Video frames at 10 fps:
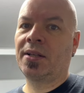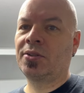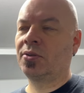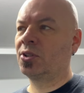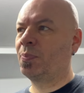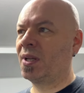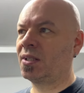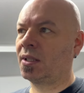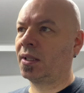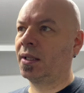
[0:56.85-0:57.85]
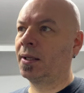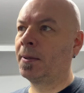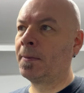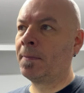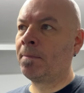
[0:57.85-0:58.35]
So it's basically
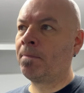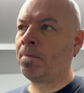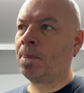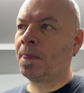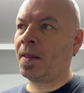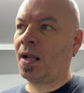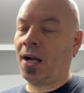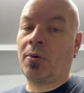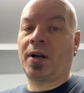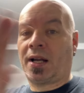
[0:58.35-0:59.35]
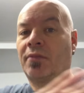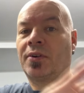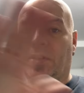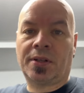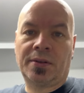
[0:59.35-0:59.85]
how I
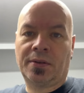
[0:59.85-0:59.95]
covered